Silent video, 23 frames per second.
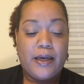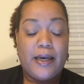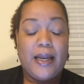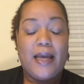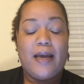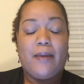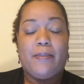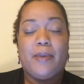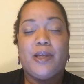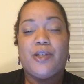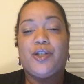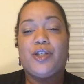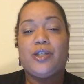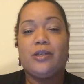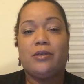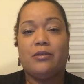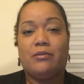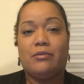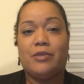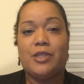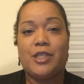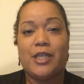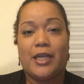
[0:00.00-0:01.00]
image,
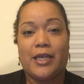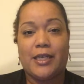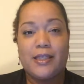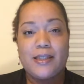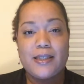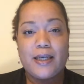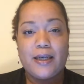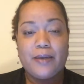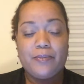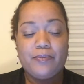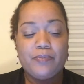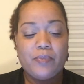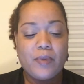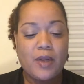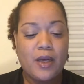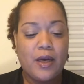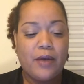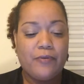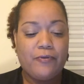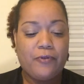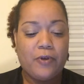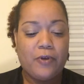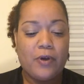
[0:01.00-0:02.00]
should I say,
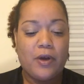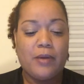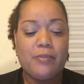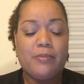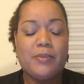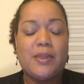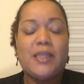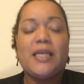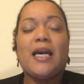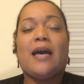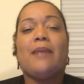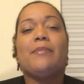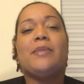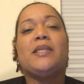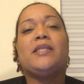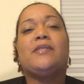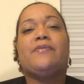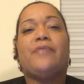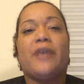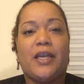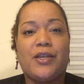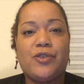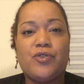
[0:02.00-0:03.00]
from Thomas
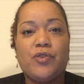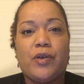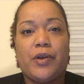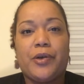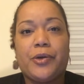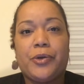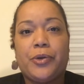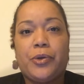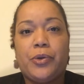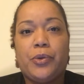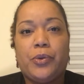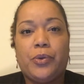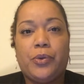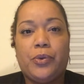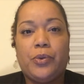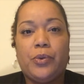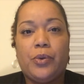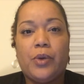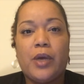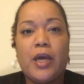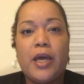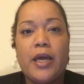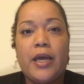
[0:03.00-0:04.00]
Phaedro,
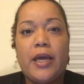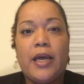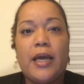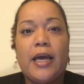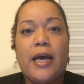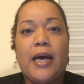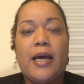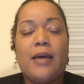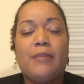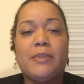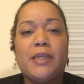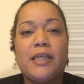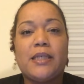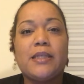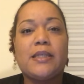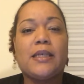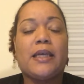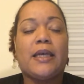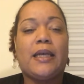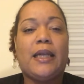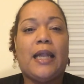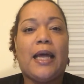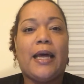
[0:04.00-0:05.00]
who does
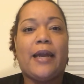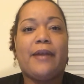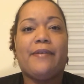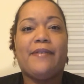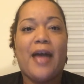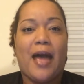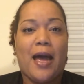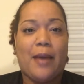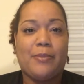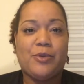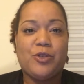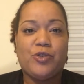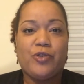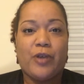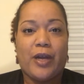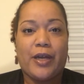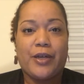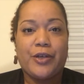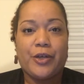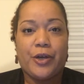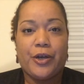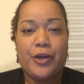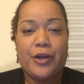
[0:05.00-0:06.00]
a lot of
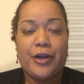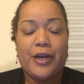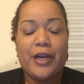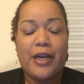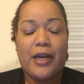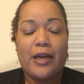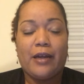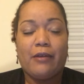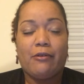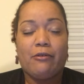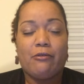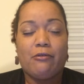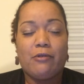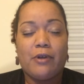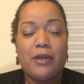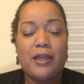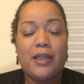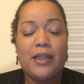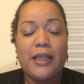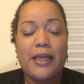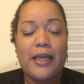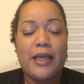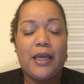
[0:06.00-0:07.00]
abstract art, and I
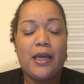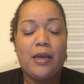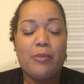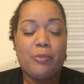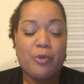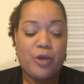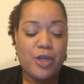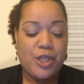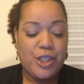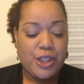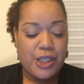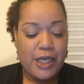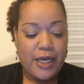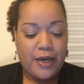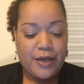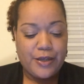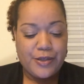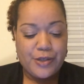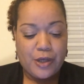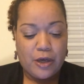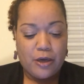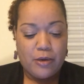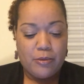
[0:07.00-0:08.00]
really appreciate
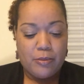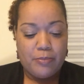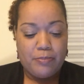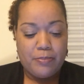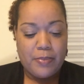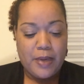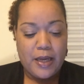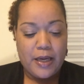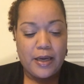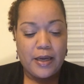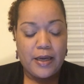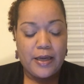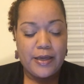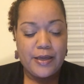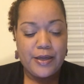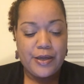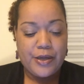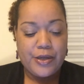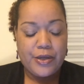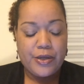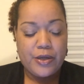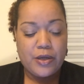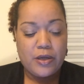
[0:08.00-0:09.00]
his art.
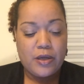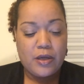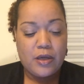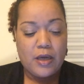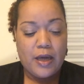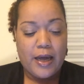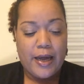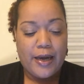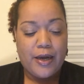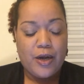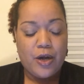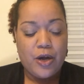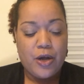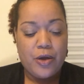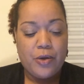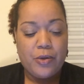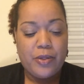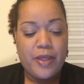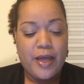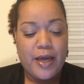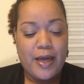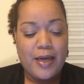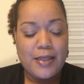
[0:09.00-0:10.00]
I know
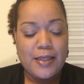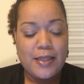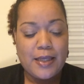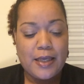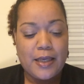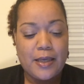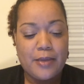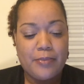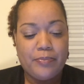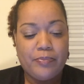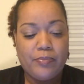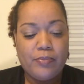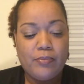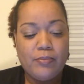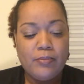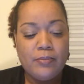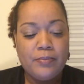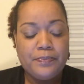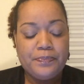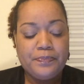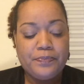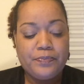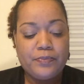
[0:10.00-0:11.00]
that,
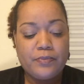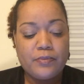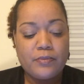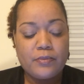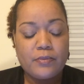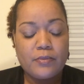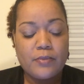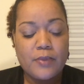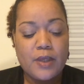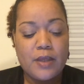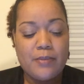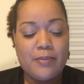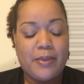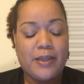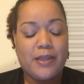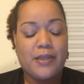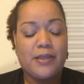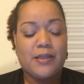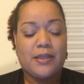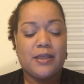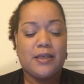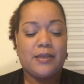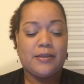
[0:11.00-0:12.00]
I'm about
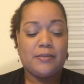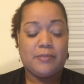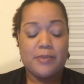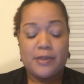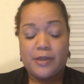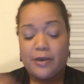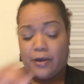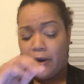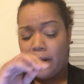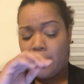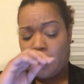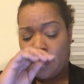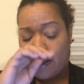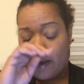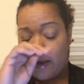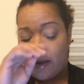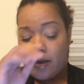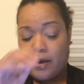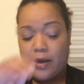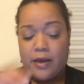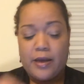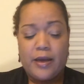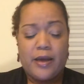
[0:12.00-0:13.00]
to sneeze, I'm sorry.
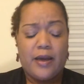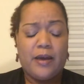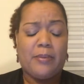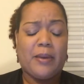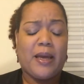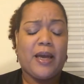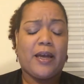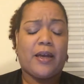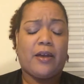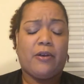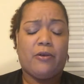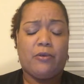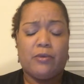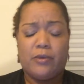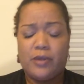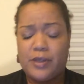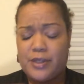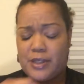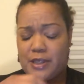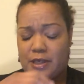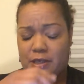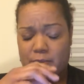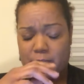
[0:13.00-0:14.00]
Gecko,
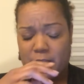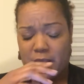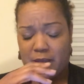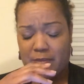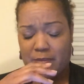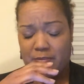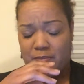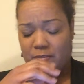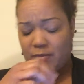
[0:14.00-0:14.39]
excuse me.